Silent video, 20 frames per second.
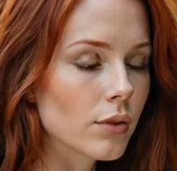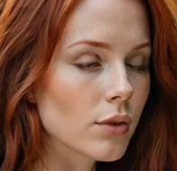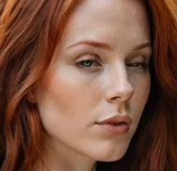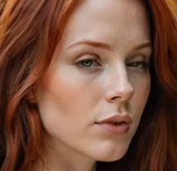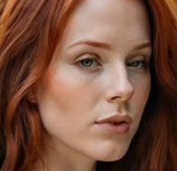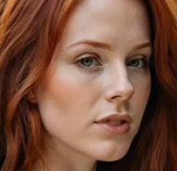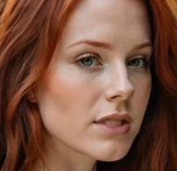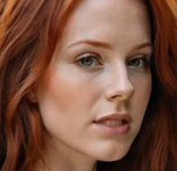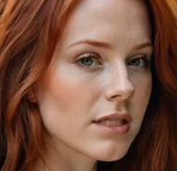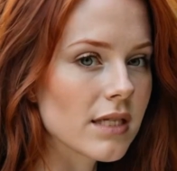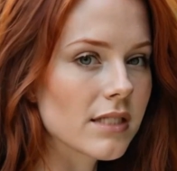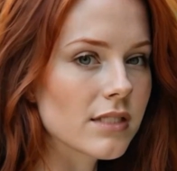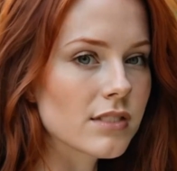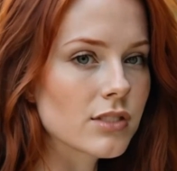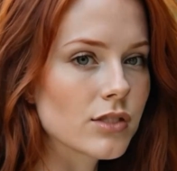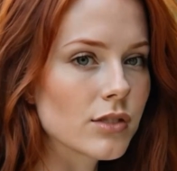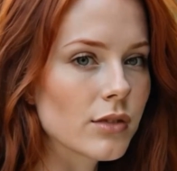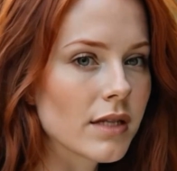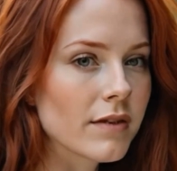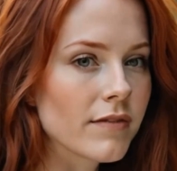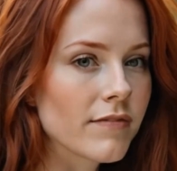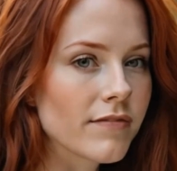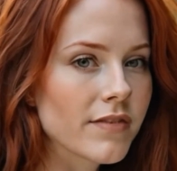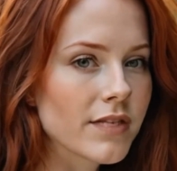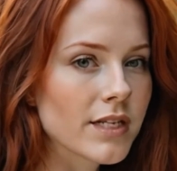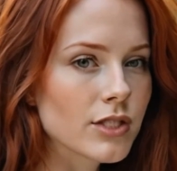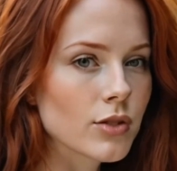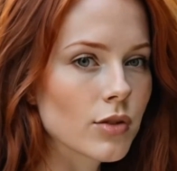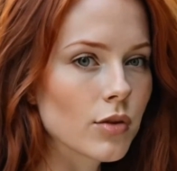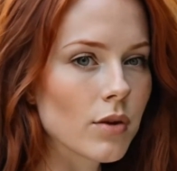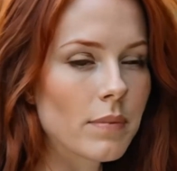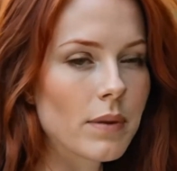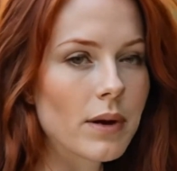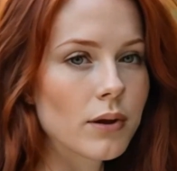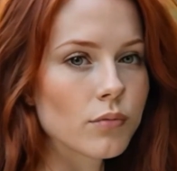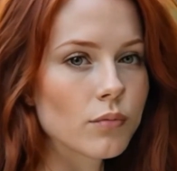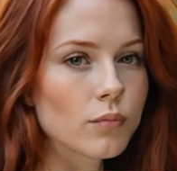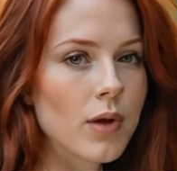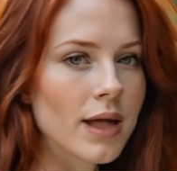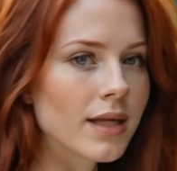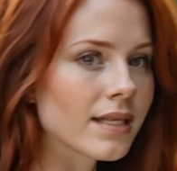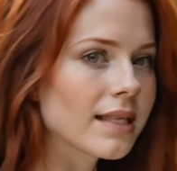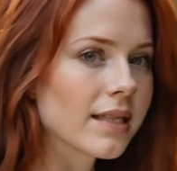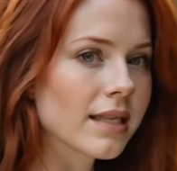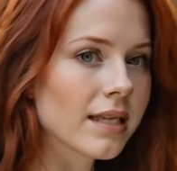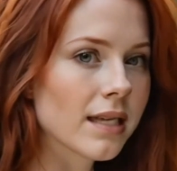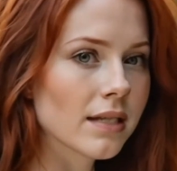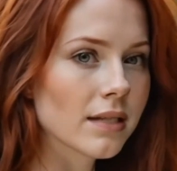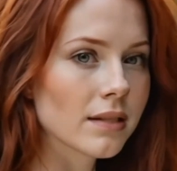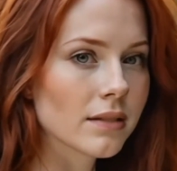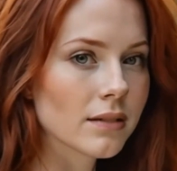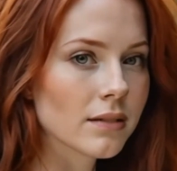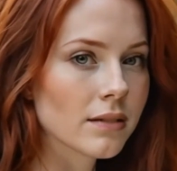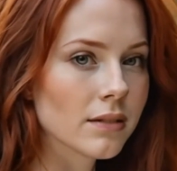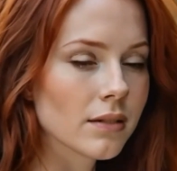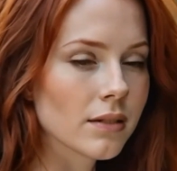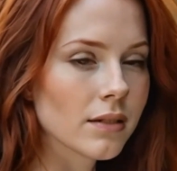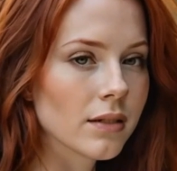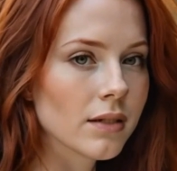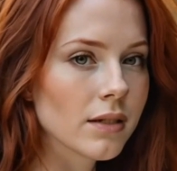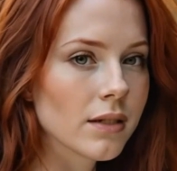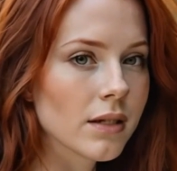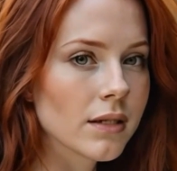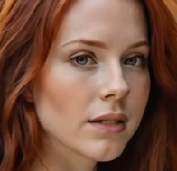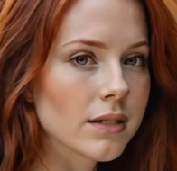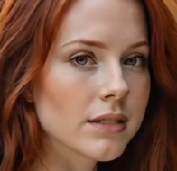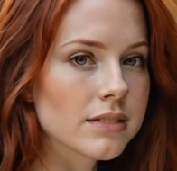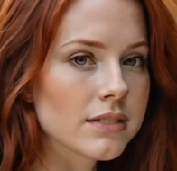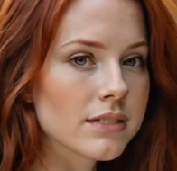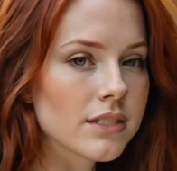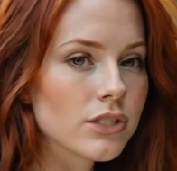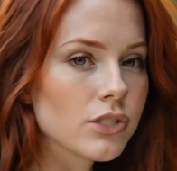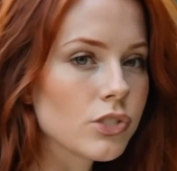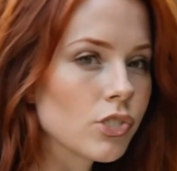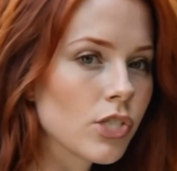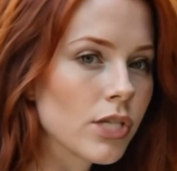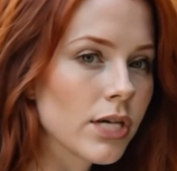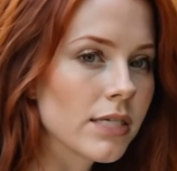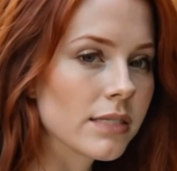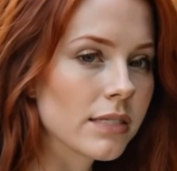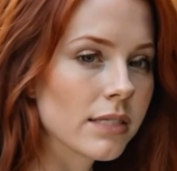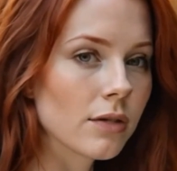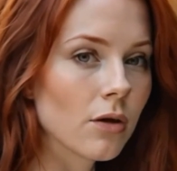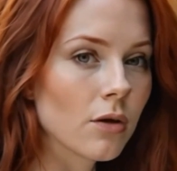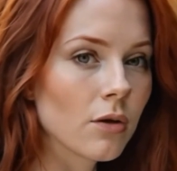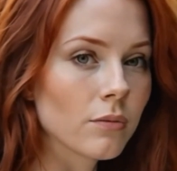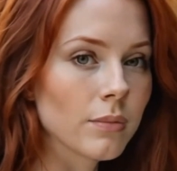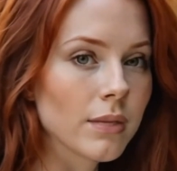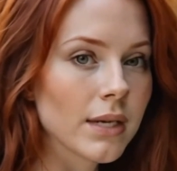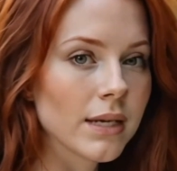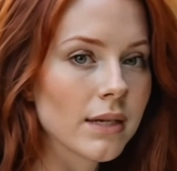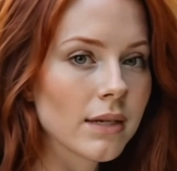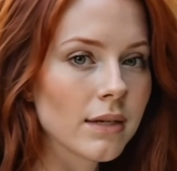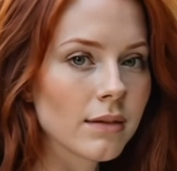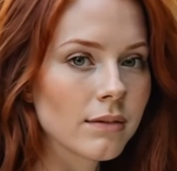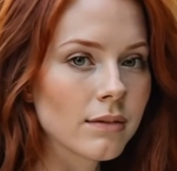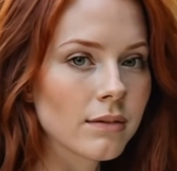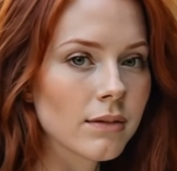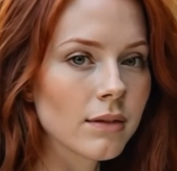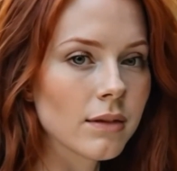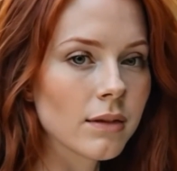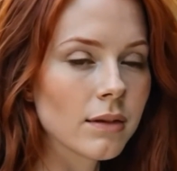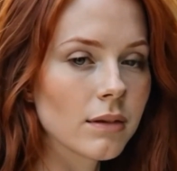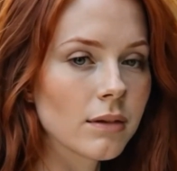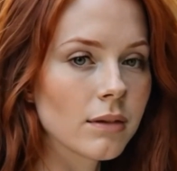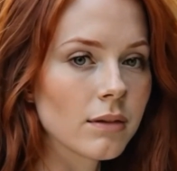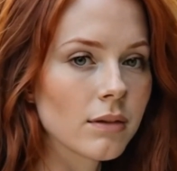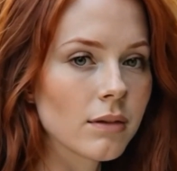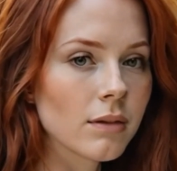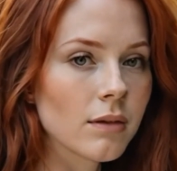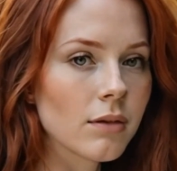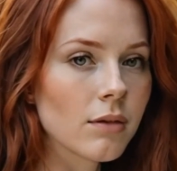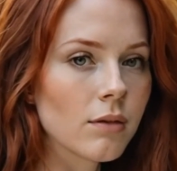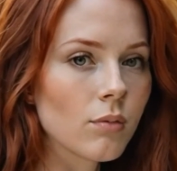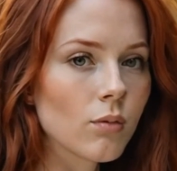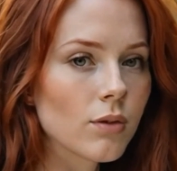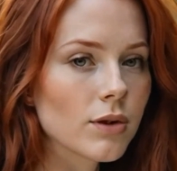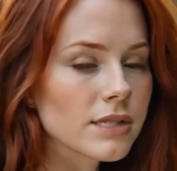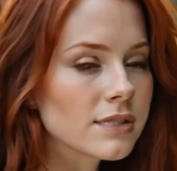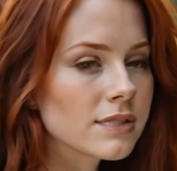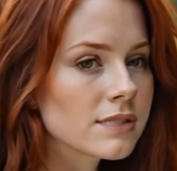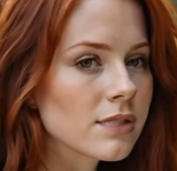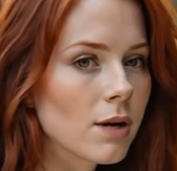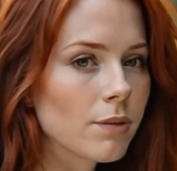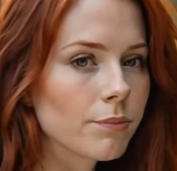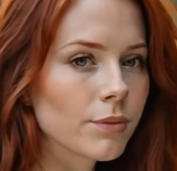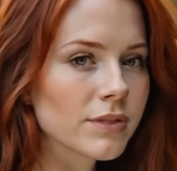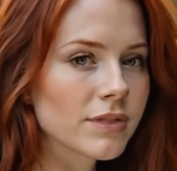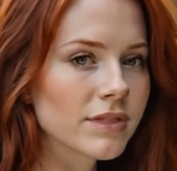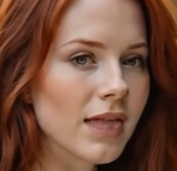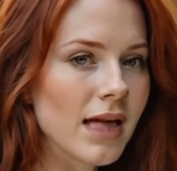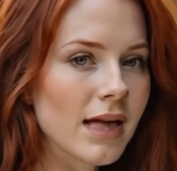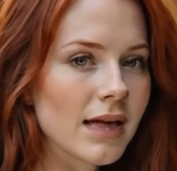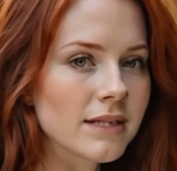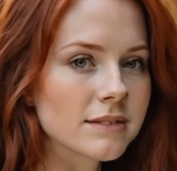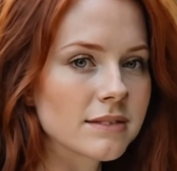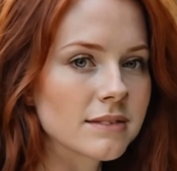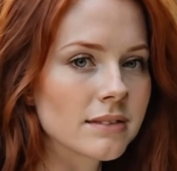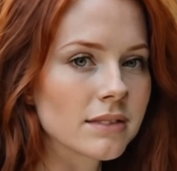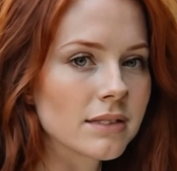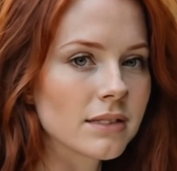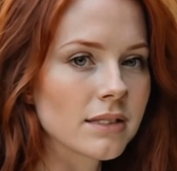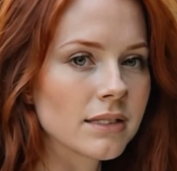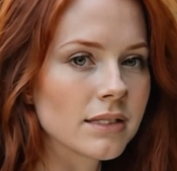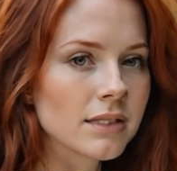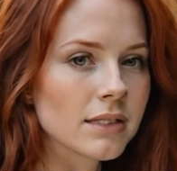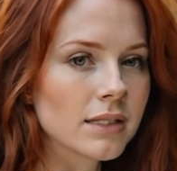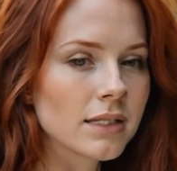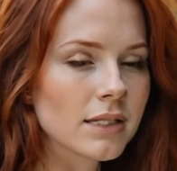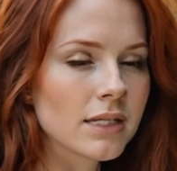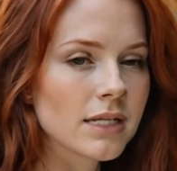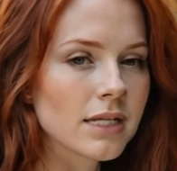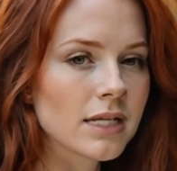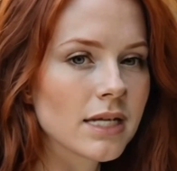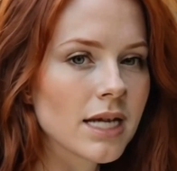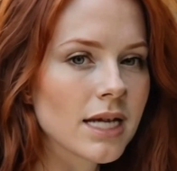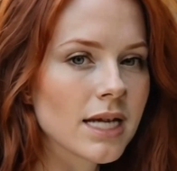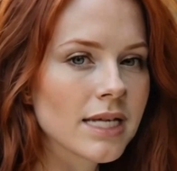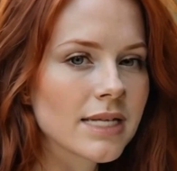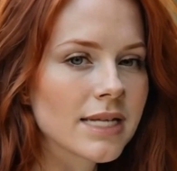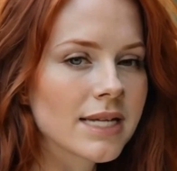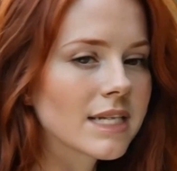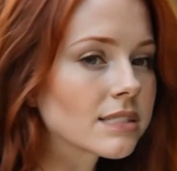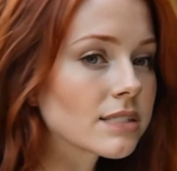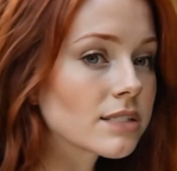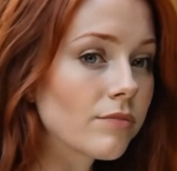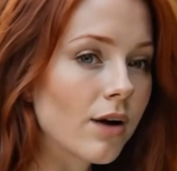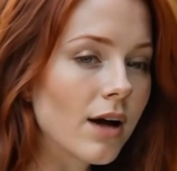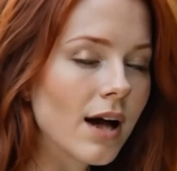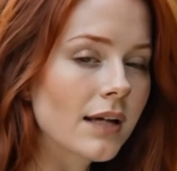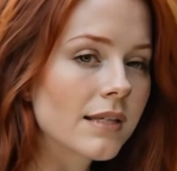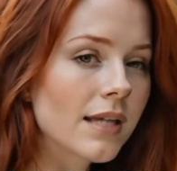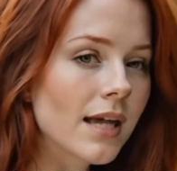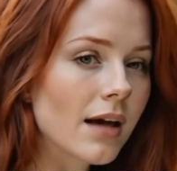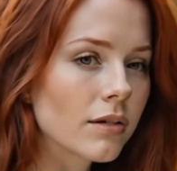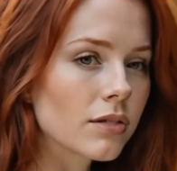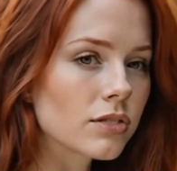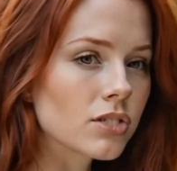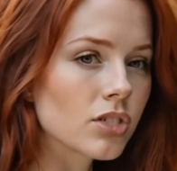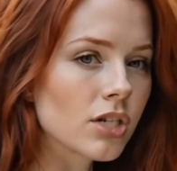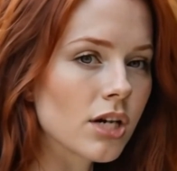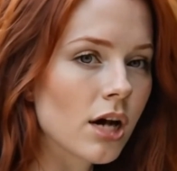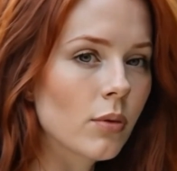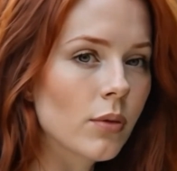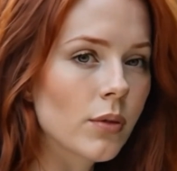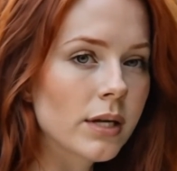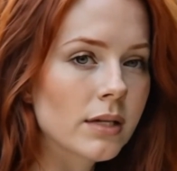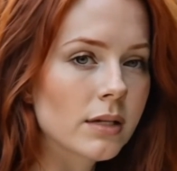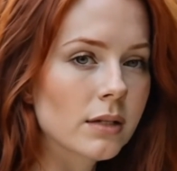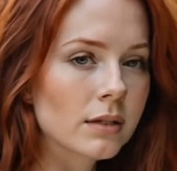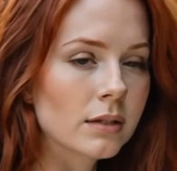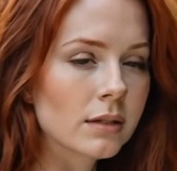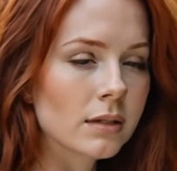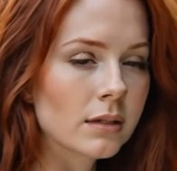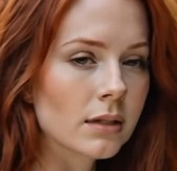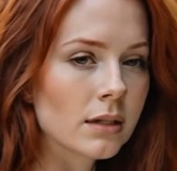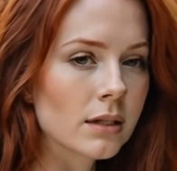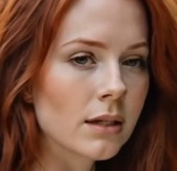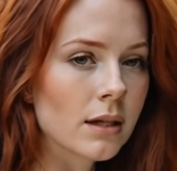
Bruce is doing a video about Replika. Is he cheating on me? What is up with that? Let's find out, shall we?